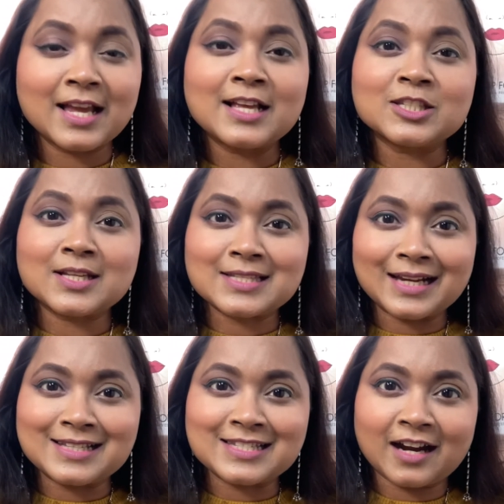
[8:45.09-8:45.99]
just get
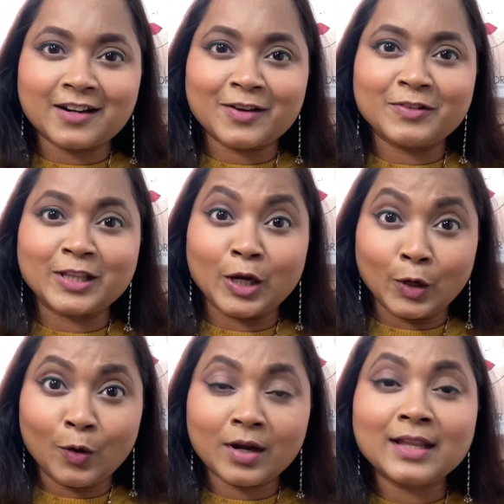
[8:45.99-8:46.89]
started with the
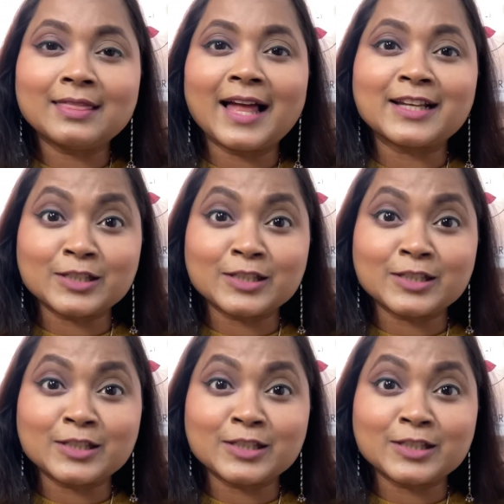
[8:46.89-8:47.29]
look that